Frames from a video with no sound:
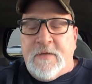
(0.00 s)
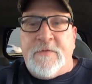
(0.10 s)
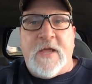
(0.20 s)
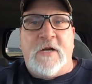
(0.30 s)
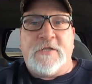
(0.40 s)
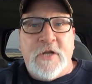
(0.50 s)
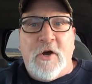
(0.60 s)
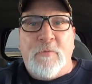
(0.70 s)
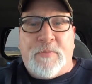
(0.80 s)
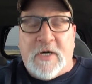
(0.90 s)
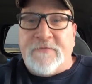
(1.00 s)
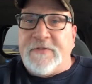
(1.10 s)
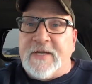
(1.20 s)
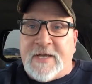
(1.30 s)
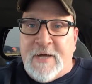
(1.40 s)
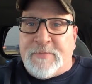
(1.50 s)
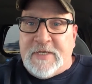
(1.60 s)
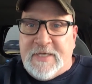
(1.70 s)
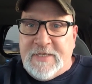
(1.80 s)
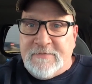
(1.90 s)
There's no perfect
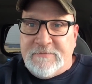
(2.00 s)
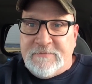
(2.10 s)
company.